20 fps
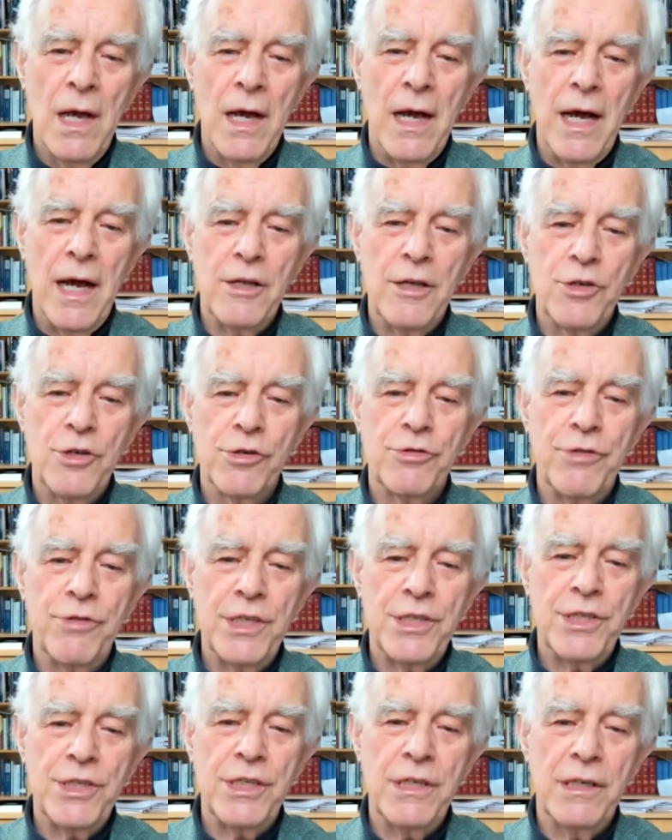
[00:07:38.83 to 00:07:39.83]
And George
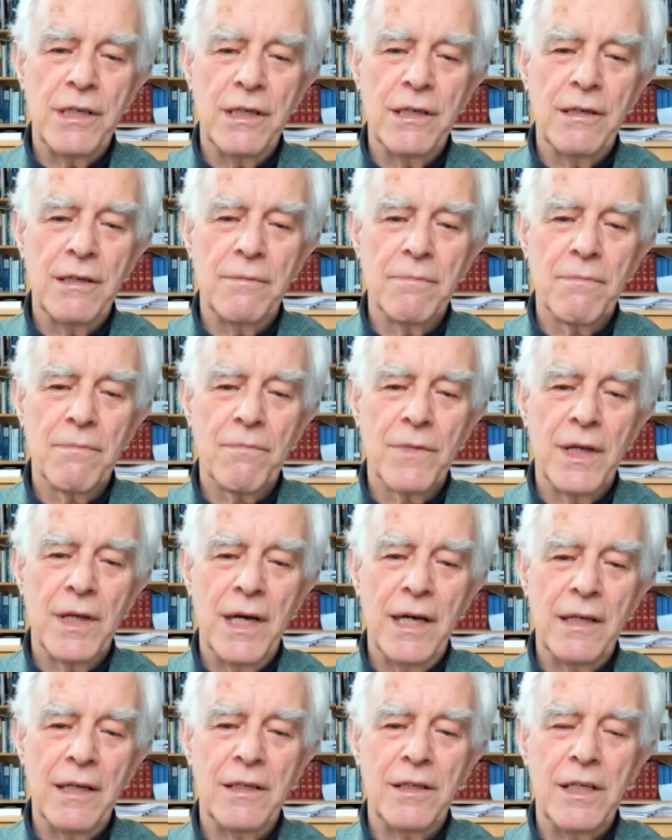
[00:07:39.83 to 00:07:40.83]
Ritchie uh,
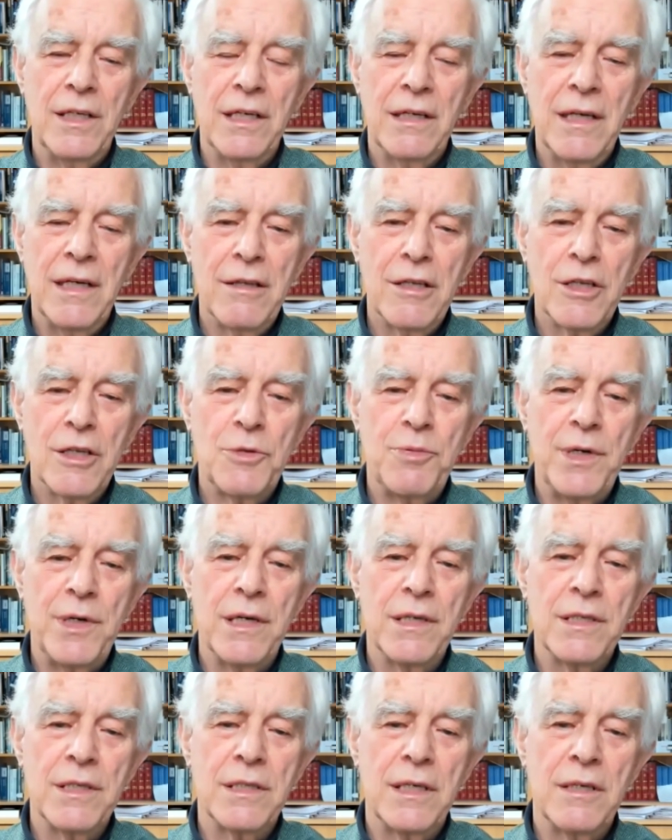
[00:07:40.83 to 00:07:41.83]
had a near death
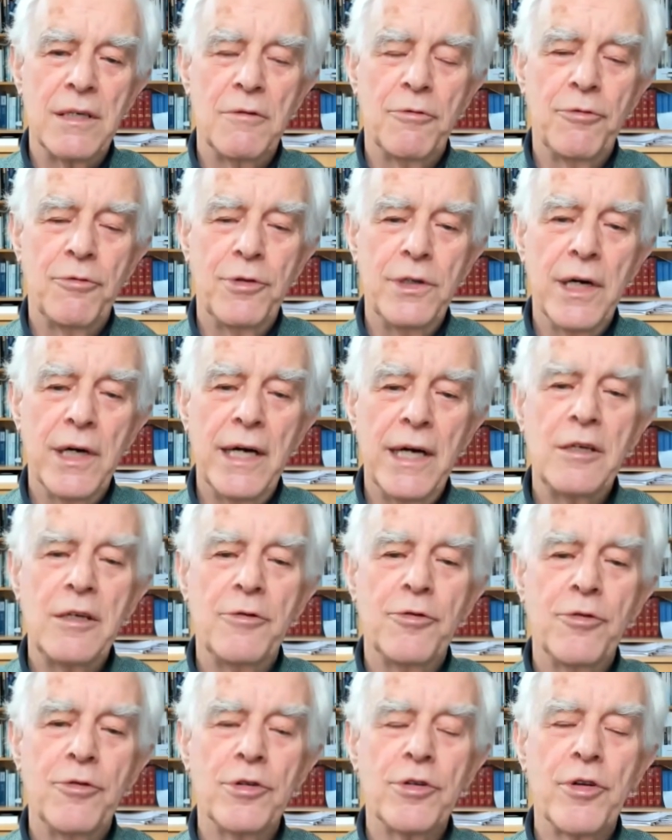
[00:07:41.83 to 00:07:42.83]
experience in
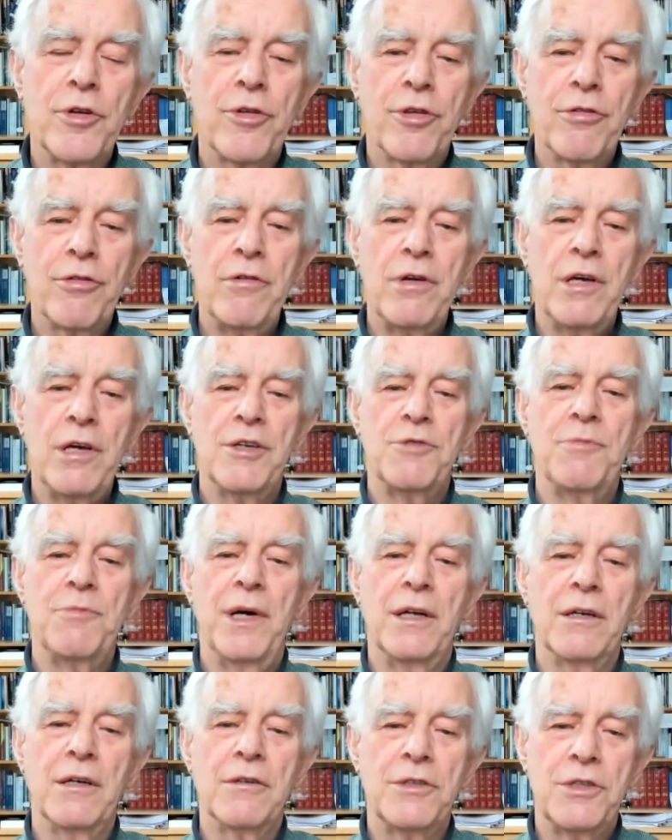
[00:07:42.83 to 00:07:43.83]
1943 as
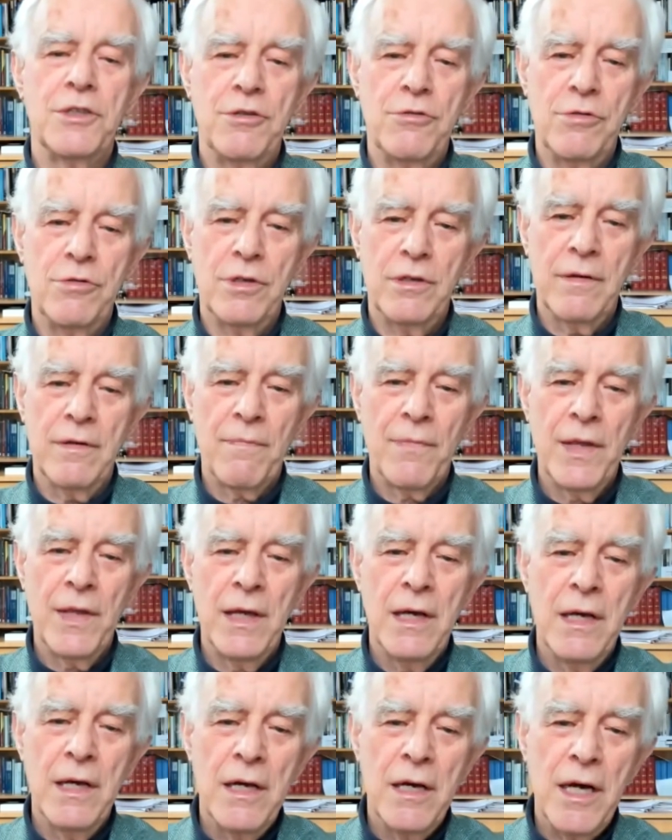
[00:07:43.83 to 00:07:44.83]
medical student.
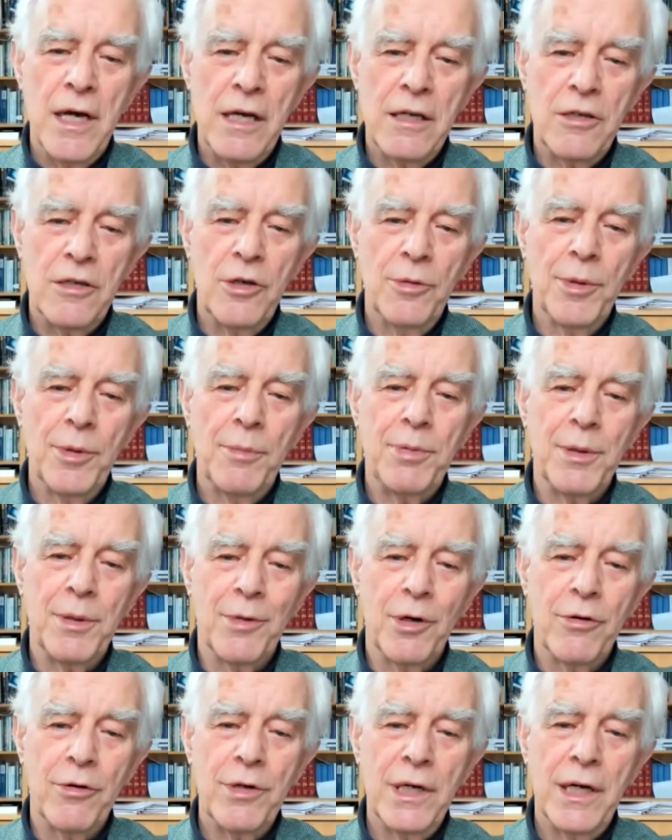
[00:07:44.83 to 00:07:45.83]
He had a double
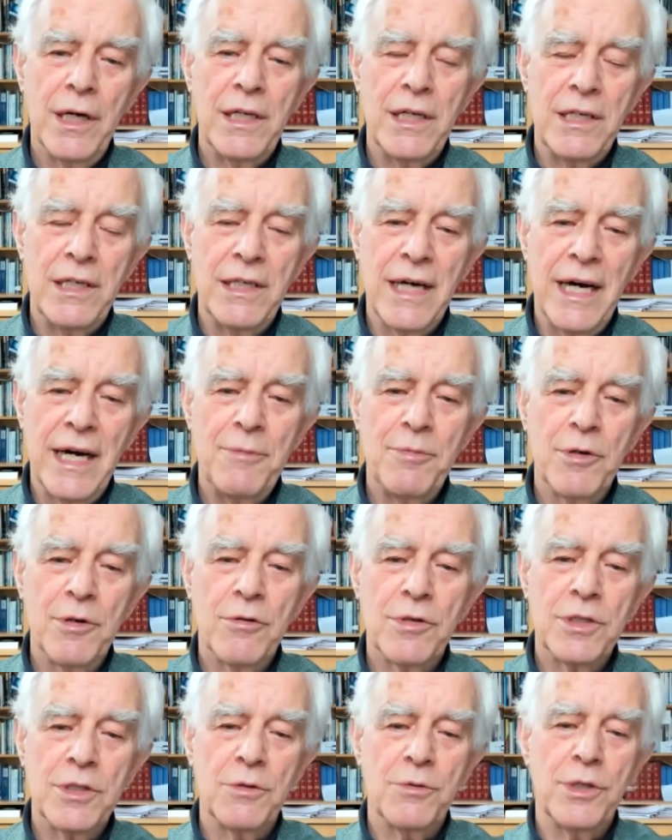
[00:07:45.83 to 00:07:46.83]
pneumonia and he died
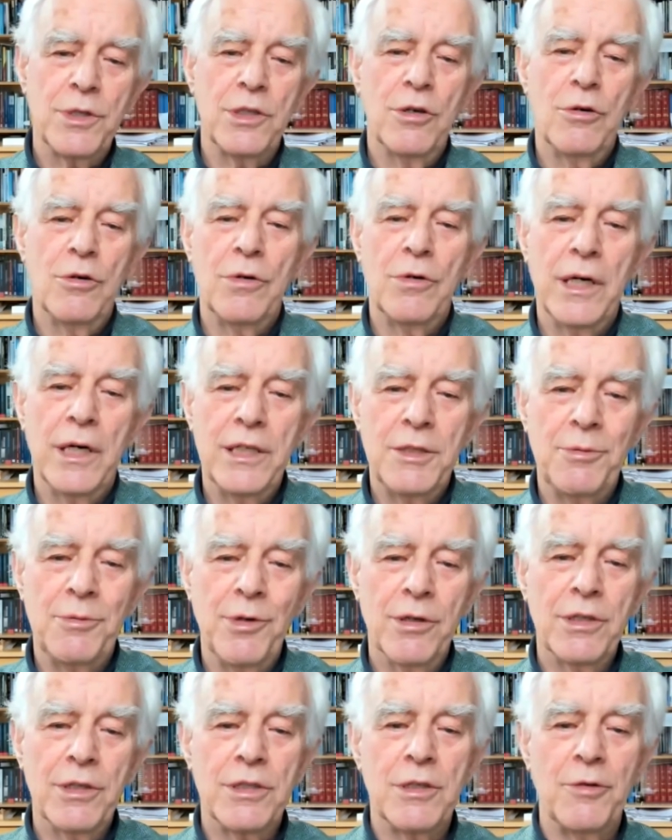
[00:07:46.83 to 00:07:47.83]
because there were no
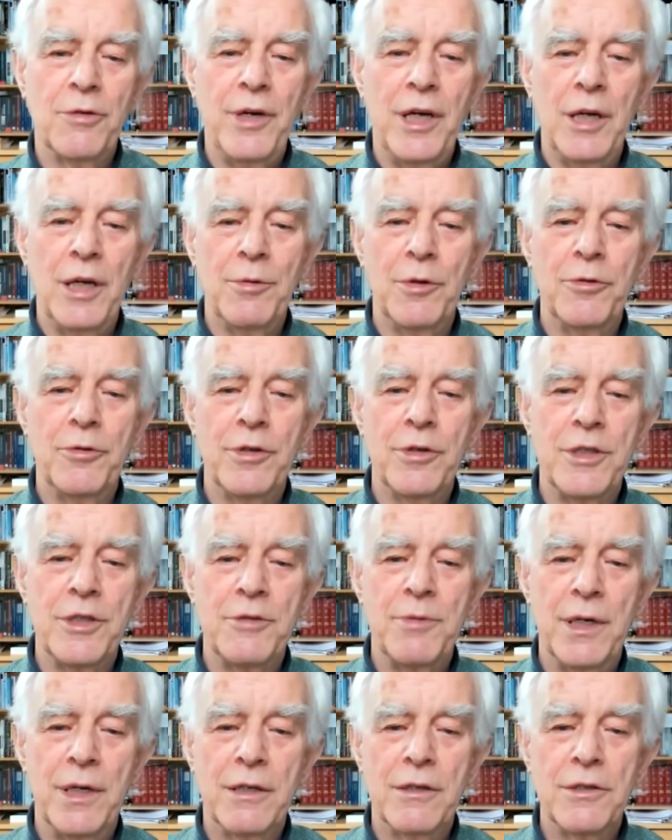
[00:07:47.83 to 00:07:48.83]
antibiotics available for this
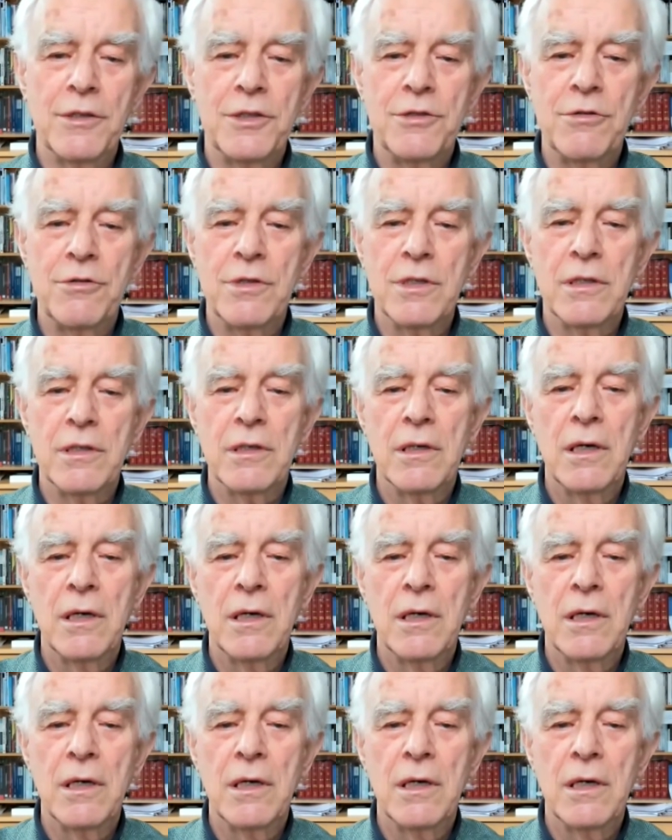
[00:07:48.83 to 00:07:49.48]
medical student.